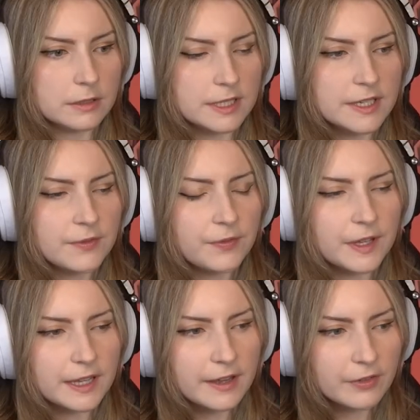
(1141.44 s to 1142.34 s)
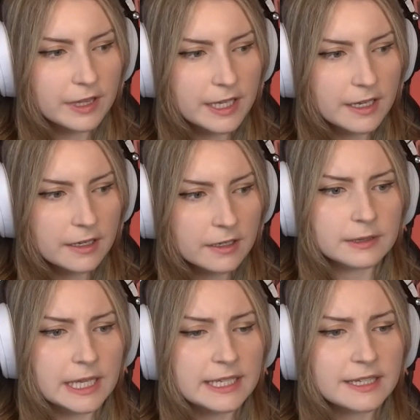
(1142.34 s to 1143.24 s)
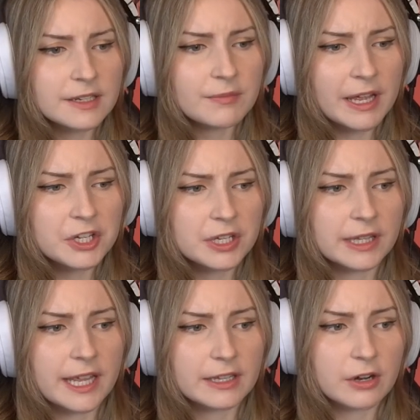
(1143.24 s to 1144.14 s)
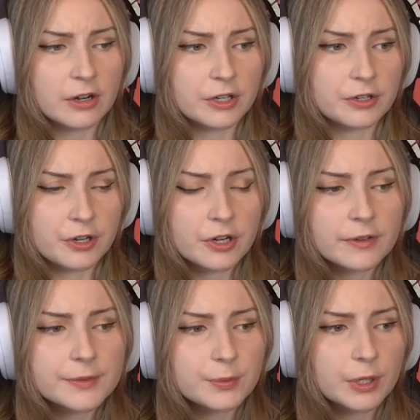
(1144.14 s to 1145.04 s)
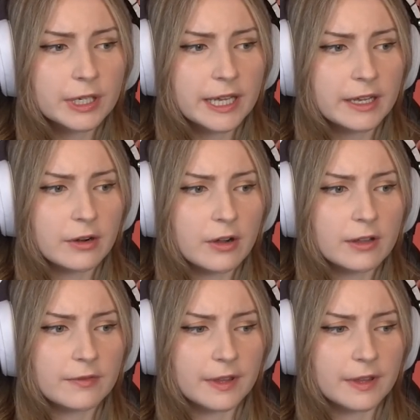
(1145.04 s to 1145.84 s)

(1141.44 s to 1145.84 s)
Does he feel everything? They did mention, like, are your nerves working and all of